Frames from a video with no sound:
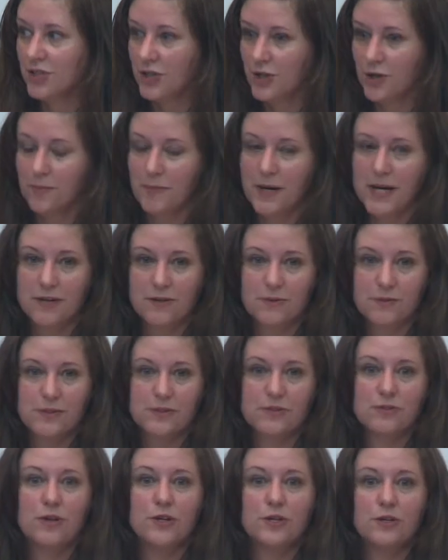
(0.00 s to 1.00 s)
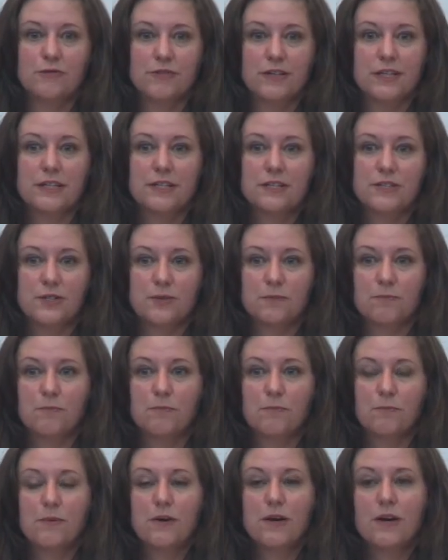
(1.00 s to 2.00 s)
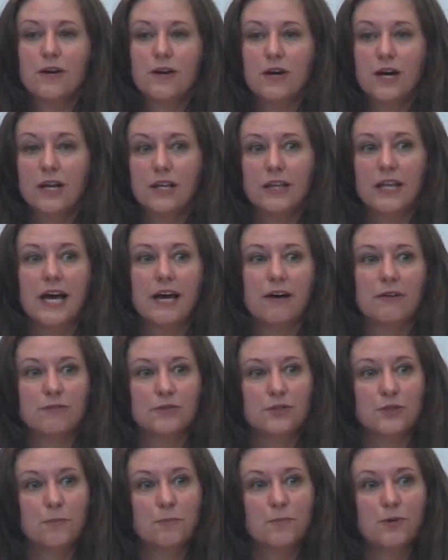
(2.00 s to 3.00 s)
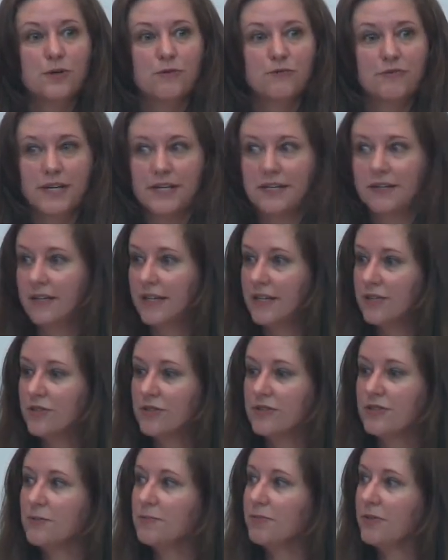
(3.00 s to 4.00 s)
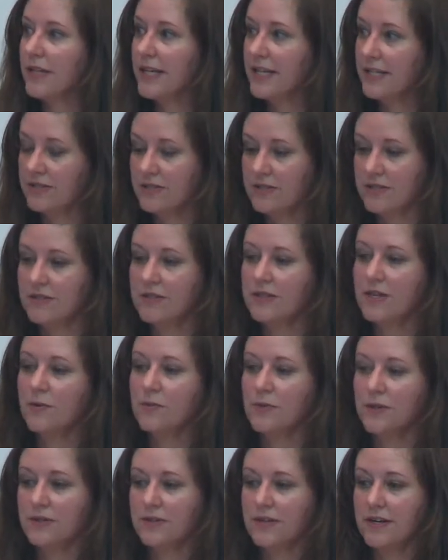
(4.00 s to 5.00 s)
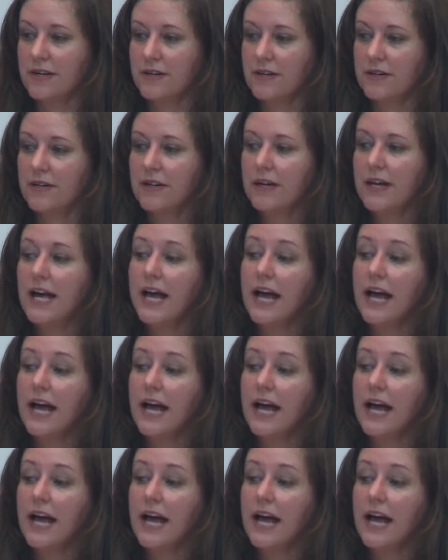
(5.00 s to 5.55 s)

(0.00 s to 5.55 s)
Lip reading: to go backwards? Are you really allowed to put regulations in place that weren't there?